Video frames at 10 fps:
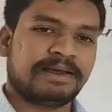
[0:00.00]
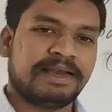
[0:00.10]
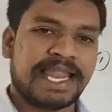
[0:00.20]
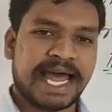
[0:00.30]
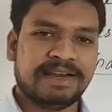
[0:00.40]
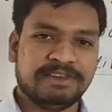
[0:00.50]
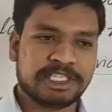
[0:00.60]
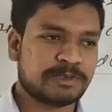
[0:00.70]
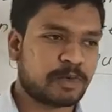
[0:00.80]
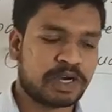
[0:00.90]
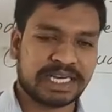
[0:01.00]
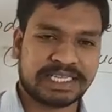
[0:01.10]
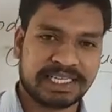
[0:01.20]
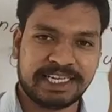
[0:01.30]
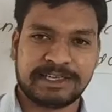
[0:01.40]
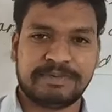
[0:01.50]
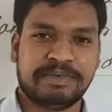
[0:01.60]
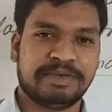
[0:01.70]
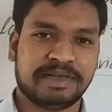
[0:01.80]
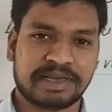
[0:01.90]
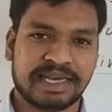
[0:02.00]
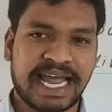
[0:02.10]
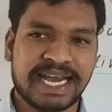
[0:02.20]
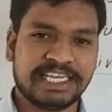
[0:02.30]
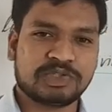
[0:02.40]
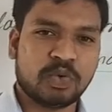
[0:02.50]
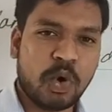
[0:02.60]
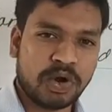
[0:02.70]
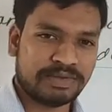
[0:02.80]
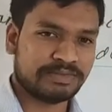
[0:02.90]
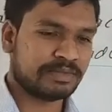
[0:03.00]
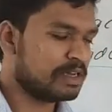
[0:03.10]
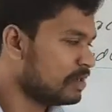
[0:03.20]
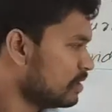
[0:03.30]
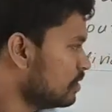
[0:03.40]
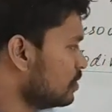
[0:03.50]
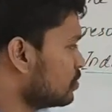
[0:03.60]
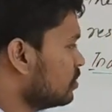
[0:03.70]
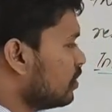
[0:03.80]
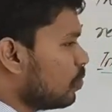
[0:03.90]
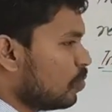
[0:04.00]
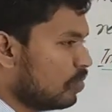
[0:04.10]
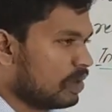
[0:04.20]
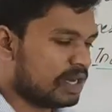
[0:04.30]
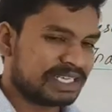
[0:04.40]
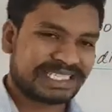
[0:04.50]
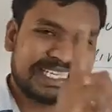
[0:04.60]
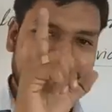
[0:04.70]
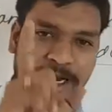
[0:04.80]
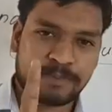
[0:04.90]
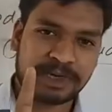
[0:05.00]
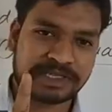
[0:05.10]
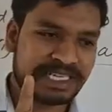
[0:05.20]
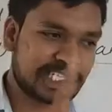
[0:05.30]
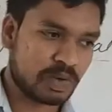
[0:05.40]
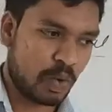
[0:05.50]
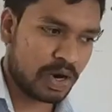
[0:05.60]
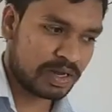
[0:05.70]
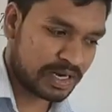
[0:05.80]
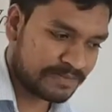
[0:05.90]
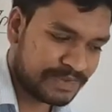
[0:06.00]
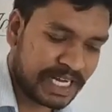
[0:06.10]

land which is protected, it may be, land is owned. So a single person is the owner of